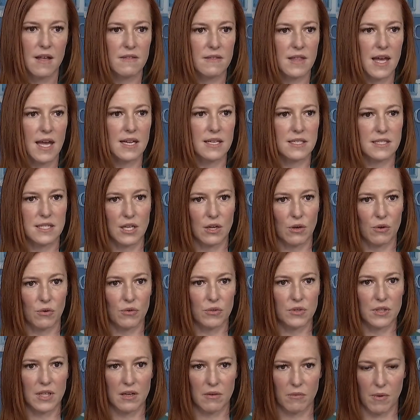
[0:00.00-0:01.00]
That is the
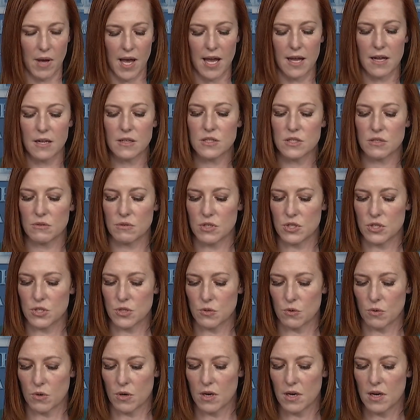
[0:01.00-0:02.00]
only way to
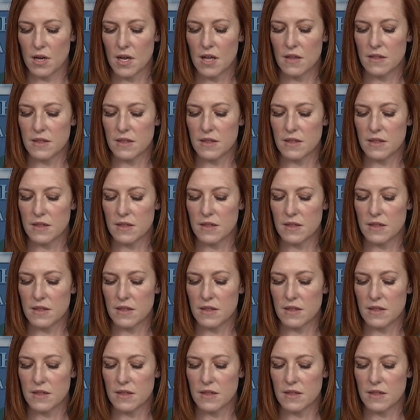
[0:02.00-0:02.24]
ensure